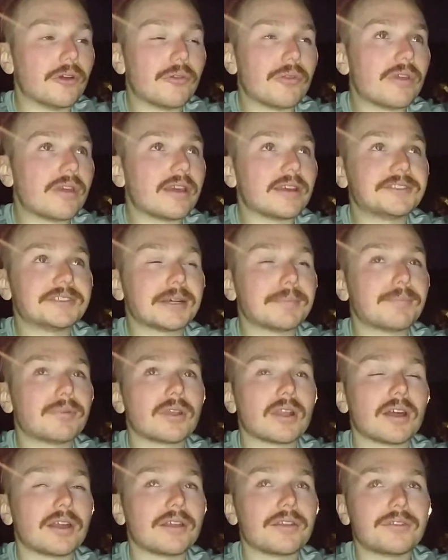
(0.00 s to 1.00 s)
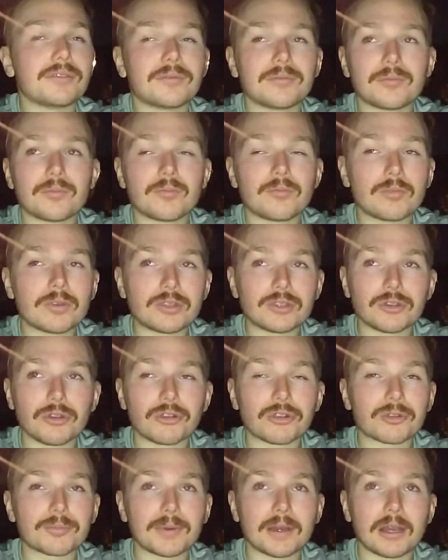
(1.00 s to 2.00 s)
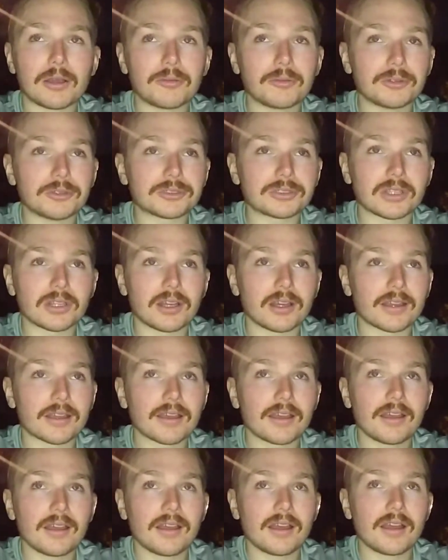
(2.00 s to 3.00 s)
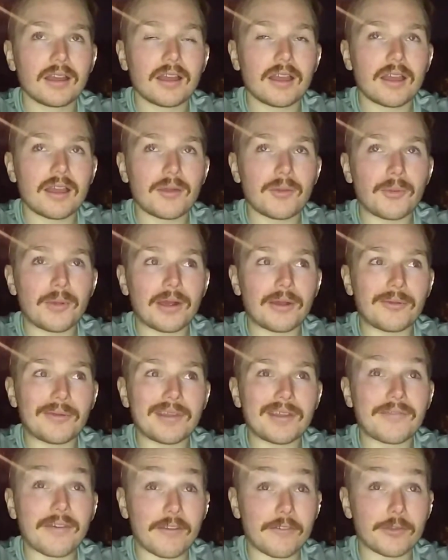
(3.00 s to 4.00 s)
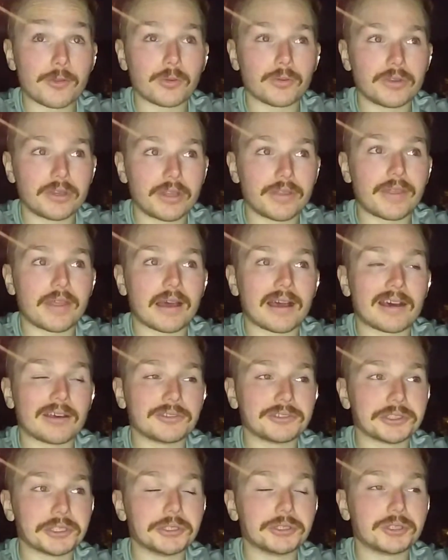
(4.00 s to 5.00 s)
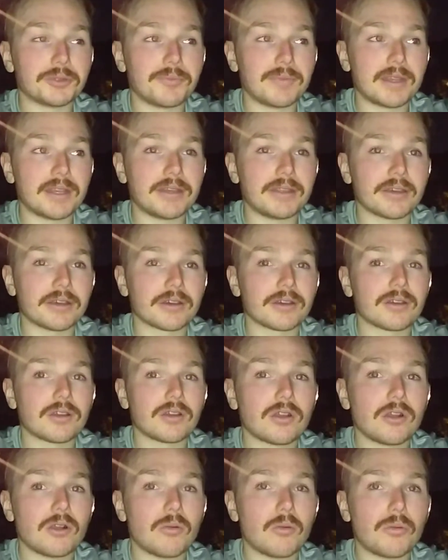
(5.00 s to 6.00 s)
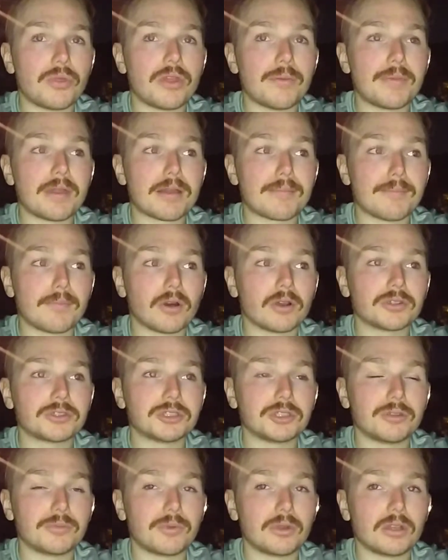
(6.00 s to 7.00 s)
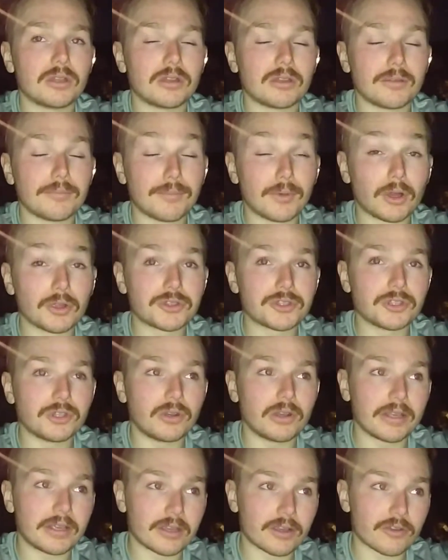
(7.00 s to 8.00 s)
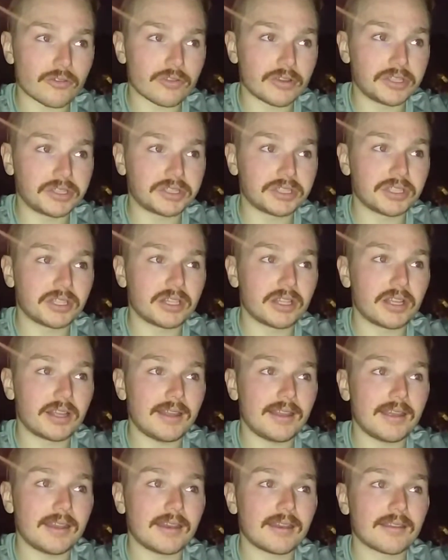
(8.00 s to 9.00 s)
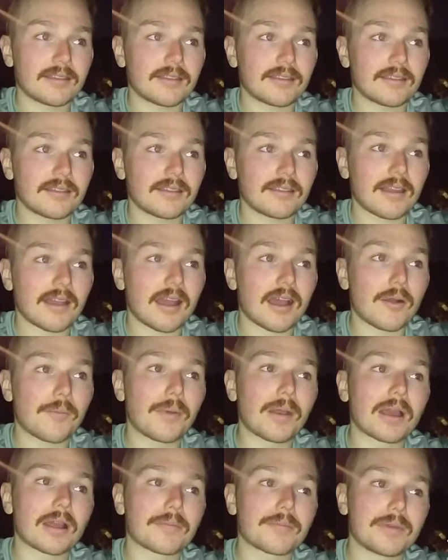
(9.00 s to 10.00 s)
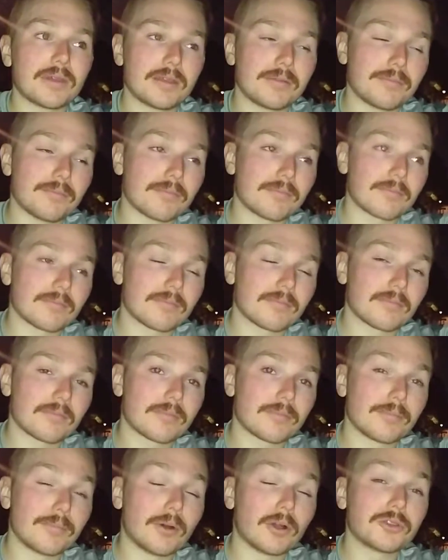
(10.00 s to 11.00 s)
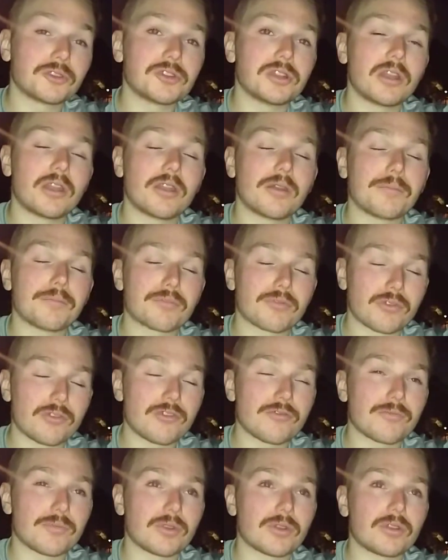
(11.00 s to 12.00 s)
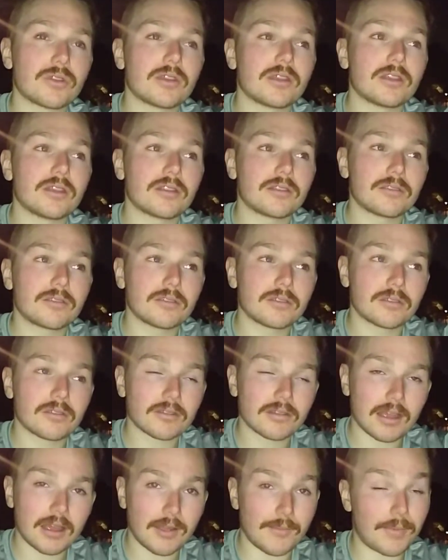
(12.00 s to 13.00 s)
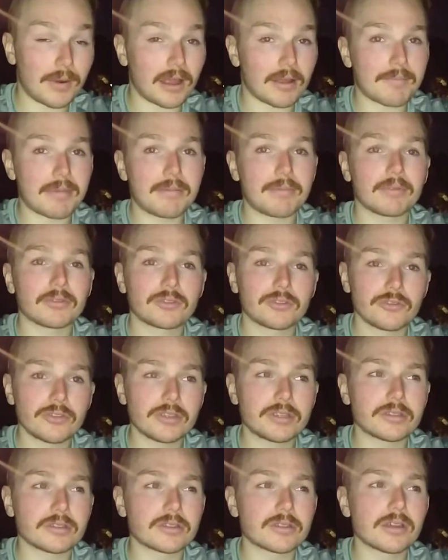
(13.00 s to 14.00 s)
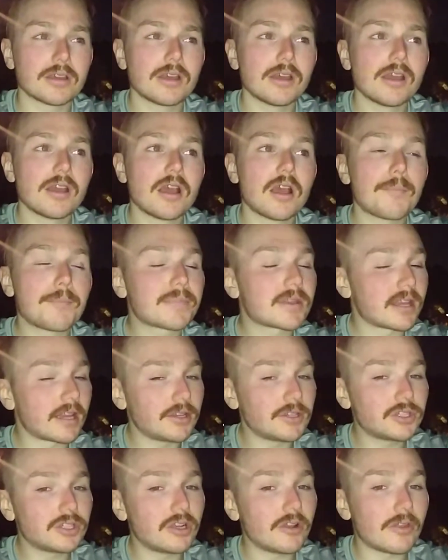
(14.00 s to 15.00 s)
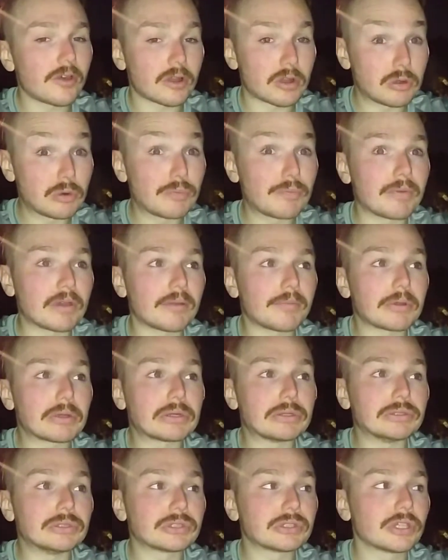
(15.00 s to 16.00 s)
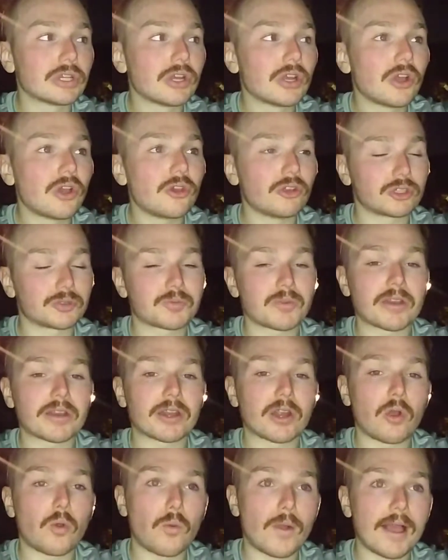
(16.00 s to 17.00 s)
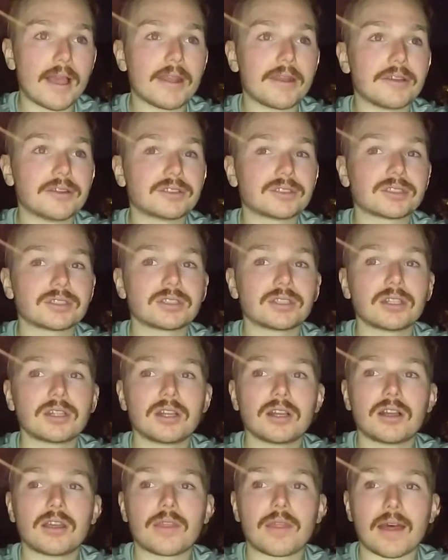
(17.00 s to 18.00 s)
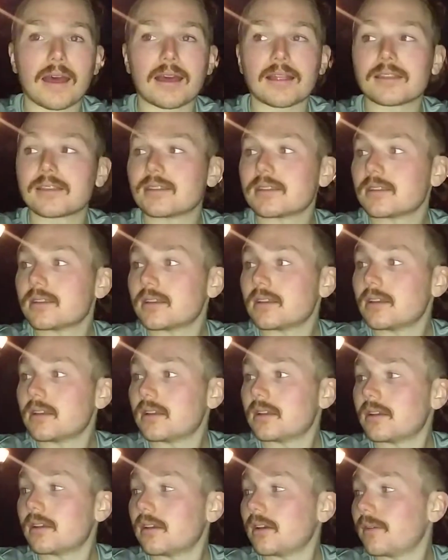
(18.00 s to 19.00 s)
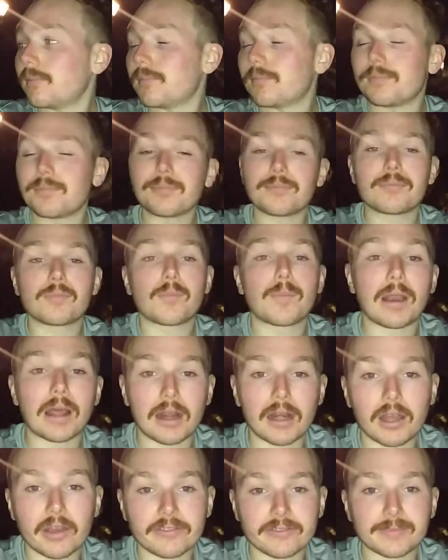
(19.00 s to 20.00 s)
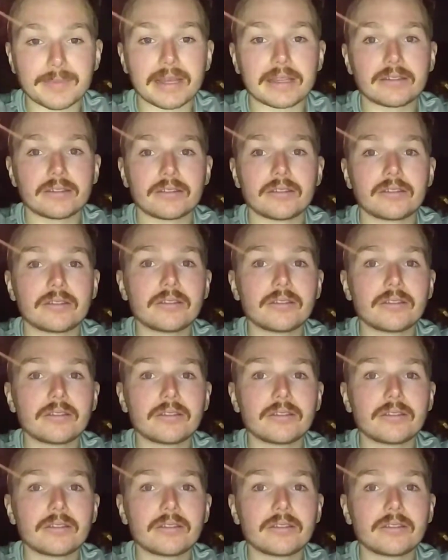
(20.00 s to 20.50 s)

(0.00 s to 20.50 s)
the example we talked about was like, well, if everyone did that on social media, would there be a marginal increase in how marginal improvement in how black people are treated? Potentially there could be, because you're spreading awareness that Black Lives Matter,